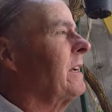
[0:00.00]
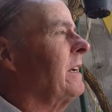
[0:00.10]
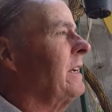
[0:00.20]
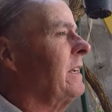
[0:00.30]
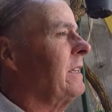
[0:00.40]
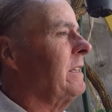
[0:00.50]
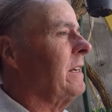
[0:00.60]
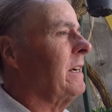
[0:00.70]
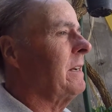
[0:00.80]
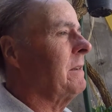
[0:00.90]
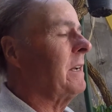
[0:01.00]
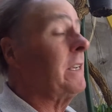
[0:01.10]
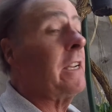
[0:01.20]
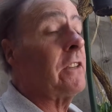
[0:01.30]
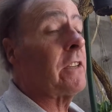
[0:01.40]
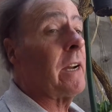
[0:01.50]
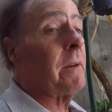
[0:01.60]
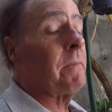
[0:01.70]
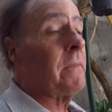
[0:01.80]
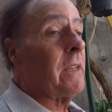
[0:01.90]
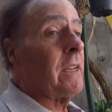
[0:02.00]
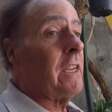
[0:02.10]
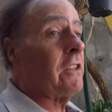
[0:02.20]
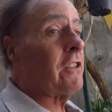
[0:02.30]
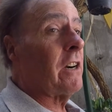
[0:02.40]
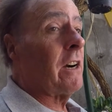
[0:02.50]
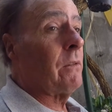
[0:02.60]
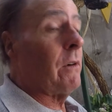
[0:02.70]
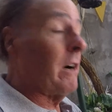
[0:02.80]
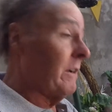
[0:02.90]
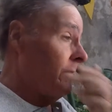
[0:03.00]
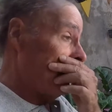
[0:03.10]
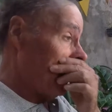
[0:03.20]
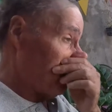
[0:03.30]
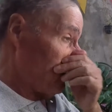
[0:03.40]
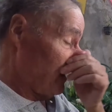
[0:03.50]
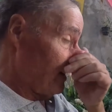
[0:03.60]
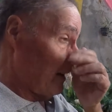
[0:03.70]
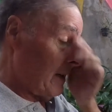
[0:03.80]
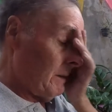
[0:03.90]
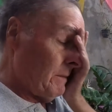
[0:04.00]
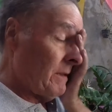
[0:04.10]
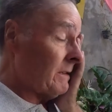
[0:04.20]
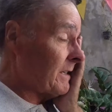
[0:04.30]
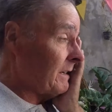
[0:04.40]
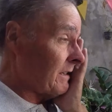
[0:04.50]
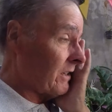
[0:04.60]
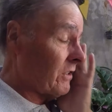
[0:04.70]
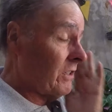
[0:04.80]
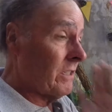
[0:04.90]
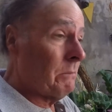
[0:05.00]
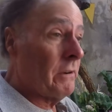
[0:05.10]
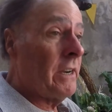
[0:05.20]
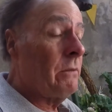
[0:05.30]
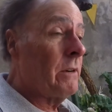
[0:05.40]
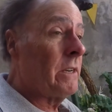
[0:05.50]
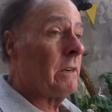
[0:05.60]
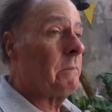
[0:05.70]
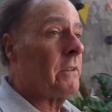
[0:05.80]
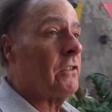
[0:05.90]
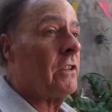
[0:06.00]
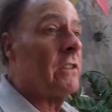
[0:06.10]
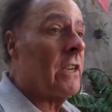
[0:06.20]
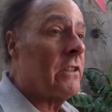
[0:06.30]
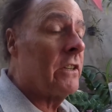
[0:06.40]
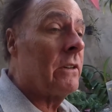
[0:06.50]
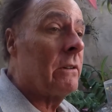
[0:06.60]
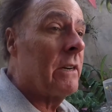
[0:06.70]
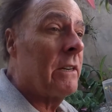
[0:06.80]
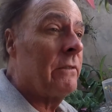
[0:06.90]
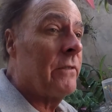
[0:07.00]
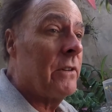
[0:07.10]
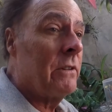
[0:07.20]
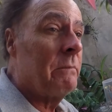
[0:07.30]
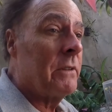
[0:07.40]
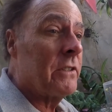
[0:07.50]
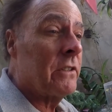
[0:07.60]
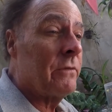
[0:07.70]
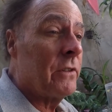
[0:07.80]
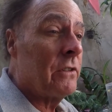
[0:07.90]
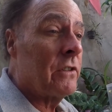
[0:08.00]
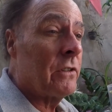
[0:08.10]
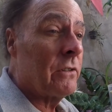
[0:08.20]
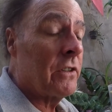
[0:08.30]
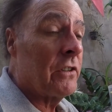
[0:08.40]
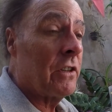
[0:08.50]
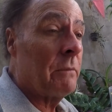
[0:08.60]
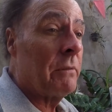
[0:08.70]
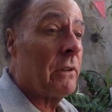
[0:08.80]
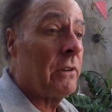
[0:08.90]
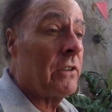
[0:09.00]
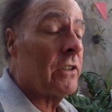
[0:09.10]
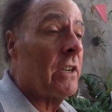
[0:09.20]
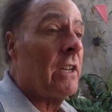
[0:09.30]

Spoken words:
And his Thai wife is actually it seems like she's the breadwinner. She's actually got her own food business, food stores, and she employs.